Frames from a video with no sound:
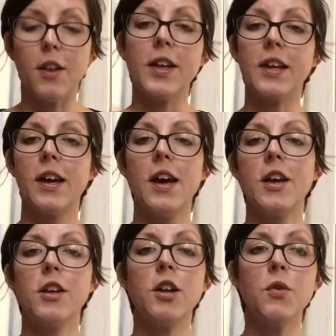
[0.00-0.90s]
Like,
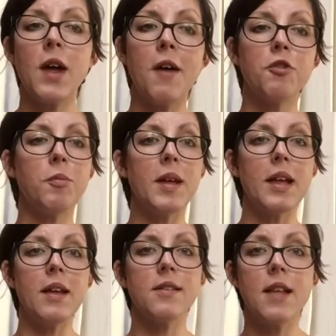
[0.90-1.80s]
you don't have to
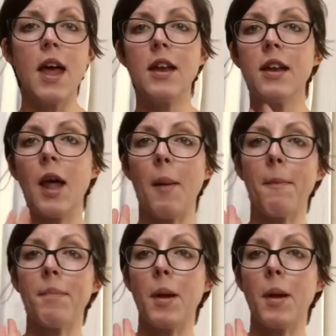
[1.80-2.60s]
be zen and